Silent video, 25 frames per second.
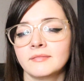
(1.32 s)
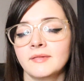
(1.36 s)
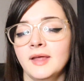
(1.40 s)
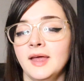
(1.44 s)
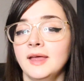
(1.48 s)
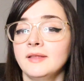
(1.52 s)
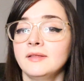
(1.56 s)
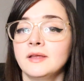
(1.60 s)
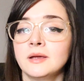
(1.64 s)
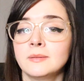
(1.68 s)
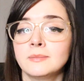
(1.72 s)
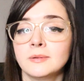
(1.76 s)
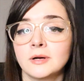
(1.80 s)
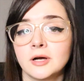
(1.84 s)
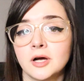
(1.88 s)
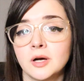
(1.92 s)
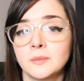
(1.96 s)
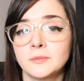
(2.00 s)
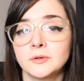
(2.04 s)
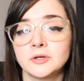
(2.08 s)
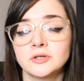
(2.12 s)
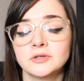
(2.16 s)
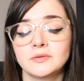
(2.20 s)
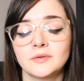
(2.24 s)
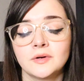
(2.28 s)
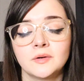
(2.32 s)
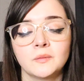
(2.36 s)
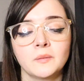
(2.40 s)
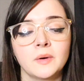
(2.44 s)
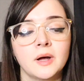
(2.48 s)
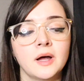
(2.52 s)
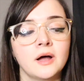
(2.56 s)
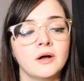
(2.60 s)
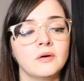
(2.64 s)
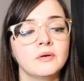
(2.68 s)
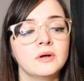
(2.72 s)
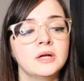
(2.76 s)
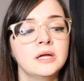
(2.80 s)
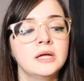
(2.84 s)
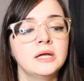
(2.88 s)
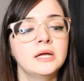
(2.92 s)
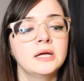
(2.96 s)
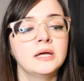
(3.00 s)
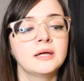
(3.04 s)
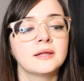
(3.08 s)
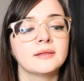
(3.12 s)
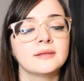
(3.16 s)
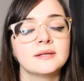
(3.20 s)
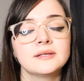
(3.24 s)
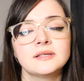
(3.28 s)
Hey Libra, I hope you're doing well.
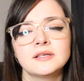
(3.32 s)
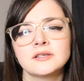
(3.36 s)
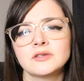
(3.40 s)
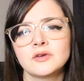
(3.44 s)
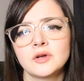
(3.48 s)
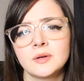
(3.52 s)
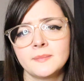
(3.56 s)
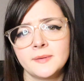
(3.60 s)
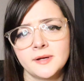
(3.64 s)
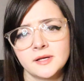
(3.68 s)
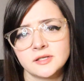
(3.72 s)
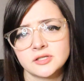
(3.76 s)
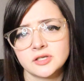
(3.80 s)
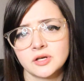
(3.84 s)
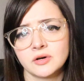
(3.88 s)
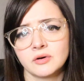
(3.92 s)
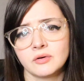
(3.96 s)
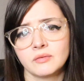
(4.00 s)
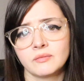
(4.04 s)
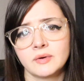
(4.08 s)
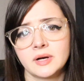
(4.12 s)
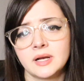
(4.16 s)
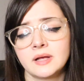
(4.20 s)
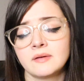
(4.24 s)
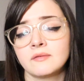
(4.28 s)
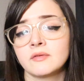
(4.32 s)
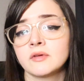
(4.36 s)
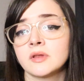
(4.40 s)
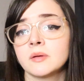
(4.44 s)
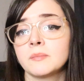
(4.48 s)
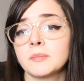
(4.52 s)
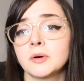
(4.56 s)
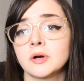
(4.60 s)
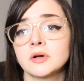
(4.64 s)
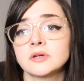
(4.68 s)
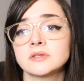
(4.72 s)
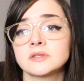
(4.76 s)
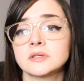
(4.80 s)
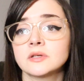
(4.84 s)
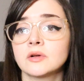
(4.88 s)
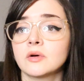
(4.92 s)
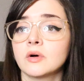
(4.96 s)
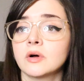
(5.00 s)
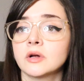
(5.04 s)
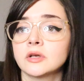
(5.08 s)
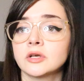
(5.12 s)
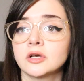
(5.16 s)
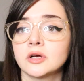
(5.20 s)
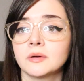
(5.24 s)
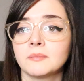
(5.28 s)
This is going to be a general reading for the person
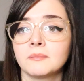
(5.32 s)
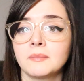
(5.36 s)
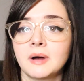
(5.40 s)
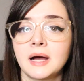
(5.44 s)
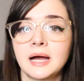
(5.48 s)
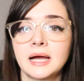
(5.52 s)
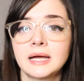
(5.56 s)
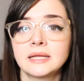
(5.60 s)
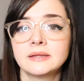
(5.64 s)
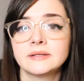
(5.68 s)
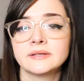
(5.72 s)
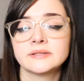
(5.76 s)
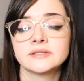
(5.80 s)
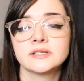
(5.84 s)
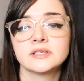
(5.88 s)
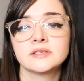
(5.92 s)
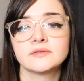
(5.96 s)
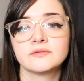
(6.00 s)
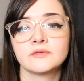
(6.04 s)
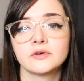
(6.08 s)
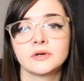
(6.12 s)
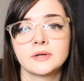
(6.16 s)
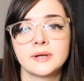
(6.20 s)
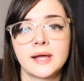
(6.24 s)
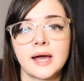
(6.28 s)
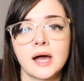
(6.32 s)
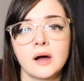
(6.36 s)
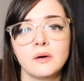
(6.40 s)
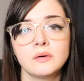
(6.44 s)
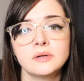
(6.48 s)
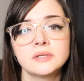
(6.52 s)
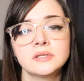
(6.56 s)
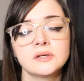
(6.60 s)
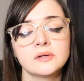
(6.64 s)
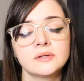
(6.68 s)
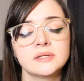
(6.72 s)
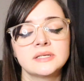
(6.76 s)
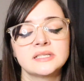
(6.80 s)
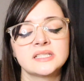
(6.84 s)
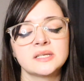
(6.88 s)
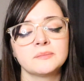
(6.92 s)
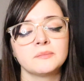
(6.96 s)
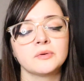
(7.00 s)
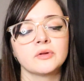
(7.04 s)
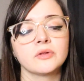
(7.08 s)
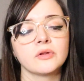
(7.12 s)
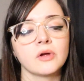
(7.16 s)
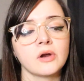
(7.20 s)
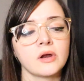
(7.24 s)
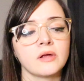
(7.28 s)
on your mind. This is for now until
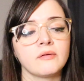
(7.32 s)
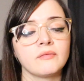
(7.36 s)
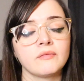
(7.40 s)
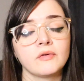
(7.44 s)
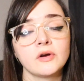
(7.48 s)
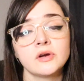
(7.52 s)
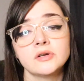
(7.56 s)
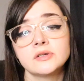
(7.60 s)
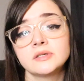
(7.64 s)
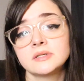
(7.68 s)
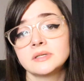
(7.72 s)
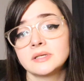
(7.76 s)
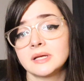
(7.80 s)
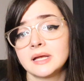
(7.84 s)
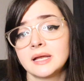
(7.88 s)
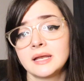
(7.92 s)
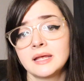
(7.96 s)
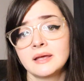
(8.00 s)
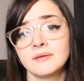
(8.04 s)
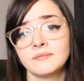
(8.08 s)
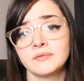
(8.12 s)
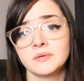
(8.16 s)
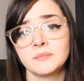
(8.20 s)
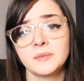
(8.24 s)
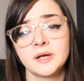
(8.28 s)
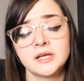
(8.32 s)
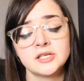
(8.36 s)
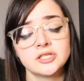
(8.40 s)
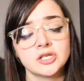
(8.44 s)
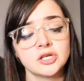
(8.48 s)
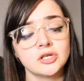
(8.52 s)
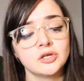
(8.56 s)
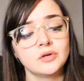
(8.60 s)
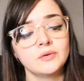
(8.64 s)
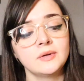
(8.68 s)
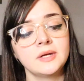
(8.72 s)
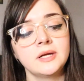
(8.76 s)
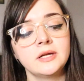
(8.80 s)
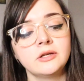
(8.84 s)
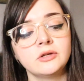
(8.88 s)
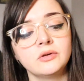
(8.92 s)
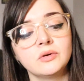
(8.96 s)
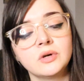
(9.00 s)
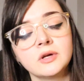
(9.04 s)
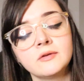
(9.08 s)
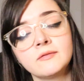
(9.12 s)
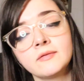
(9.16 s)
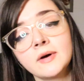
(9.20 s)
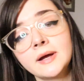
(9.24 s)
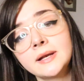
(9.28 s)
December 31st. Any information you need, you
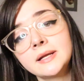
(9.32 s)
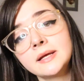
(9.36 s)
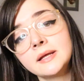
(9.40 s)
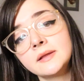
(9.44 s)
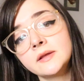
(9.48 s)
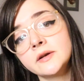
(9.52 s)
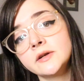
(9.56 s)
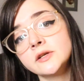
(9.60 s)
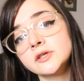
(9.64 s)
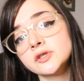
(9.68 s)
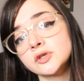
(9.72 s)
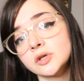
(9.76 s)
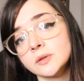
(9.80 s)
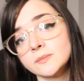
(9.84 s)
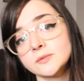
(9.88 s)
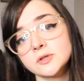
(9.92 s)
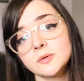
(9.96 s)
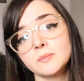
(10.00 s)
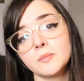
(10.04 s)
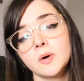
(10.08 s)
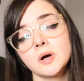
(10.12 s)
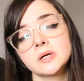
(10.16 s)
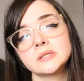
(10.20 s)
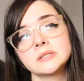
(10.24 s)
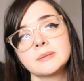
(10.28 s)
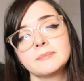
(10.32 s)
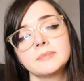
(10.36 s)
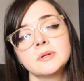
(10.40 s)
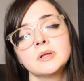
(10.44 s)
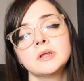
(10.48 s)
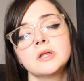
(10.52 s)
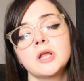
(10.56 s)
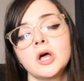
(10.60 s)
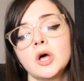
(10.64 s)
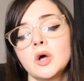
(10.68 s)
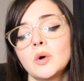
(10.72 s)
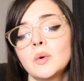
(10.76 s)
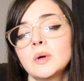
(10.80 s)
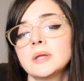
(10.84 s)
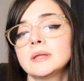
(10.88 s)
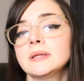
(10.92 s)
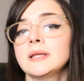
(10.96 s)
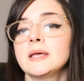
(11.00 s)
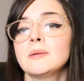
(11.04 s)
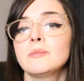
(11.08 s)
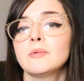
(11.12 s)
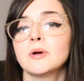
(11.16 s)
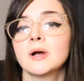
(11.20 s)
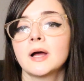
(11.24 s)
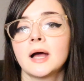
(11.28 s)
can find it in the description box below.
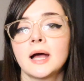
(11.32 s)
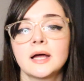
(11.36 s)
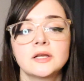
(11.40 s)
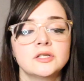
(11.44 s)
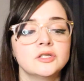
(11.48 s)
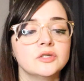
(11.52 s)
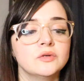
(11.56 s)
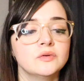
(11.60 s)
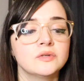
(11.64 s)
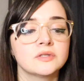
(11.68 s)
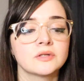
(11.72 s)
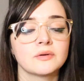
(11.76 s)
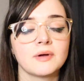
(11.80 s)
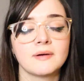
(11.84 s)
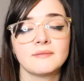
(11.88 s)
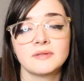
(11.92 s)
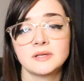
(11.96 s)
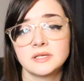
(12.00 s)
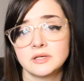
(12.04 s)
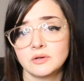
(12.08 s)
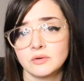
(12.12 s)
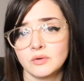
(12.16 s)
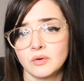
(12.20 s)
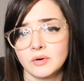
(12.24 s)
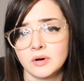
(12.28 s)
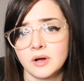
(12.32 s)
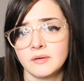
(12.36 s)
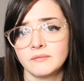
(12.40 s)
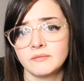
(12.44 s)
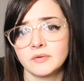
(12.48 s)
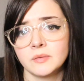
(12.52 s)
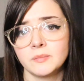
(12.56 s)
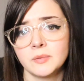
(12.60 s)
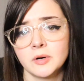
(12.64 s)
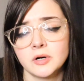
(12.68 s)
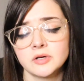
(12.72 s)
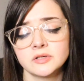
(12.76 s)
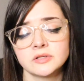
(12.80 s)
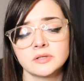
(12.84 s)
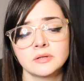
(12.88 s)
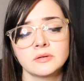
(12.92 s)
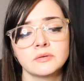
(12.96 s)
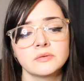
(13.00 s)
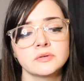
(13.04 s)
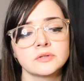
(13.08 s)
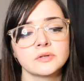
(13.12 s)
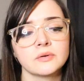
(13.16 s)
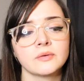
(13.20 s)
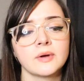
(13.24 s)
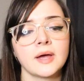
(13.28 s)
Libra, I do still have the deal going on for
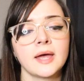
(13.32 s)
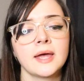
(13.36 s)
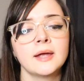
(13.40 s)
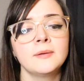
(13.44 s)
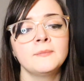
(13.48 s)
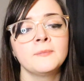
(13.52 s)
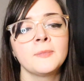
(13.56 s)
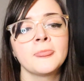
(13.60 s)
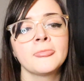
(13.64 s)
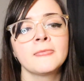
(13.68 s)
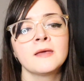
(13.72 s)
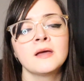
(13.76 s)
personals, okay?